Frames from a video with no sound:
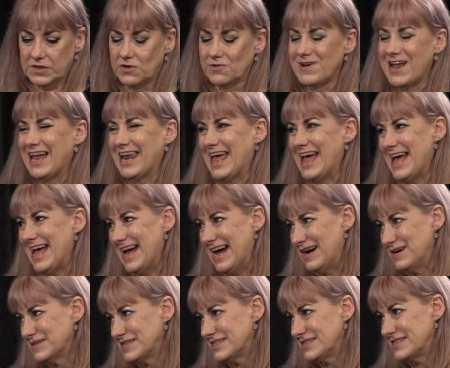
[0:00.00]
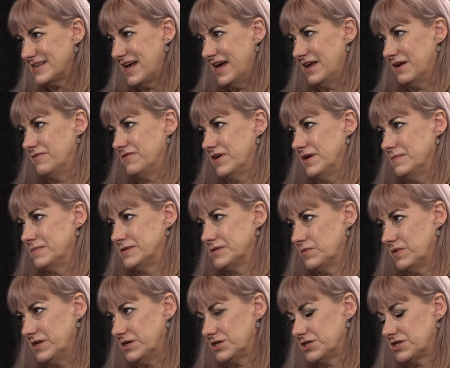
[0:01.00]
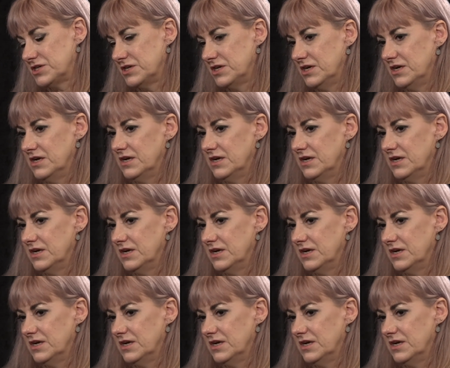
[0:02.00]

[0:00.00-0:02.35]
Karala House out of Ipswich,